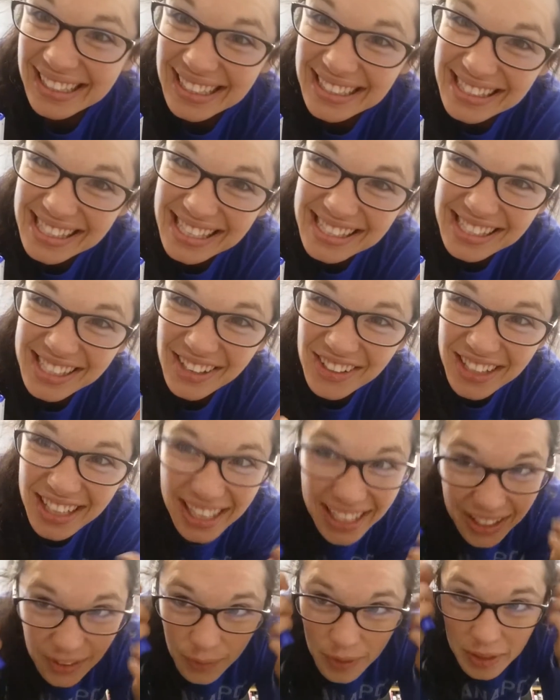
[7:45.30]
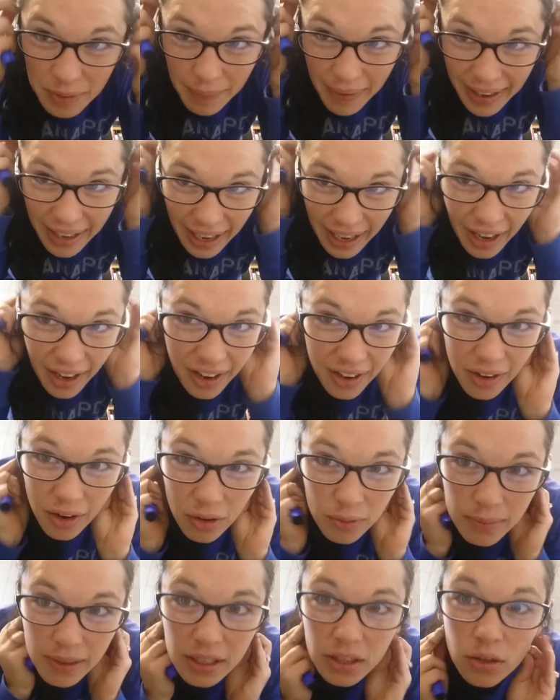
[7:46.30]
Let's get started with my hair.
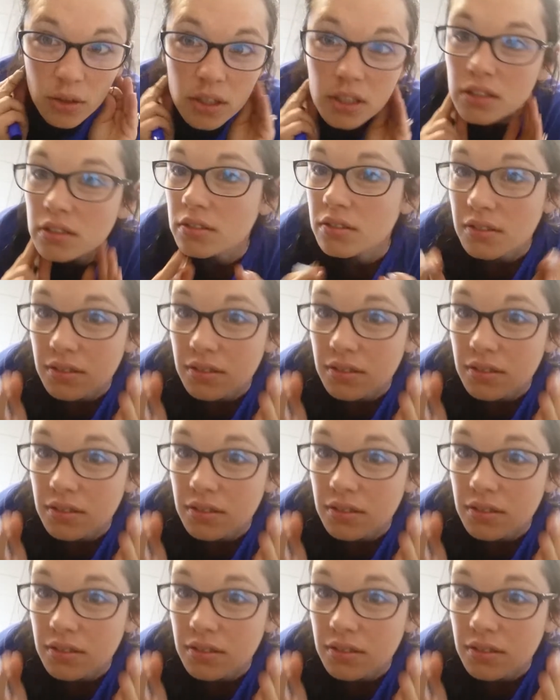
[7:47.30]
Oh my Lord.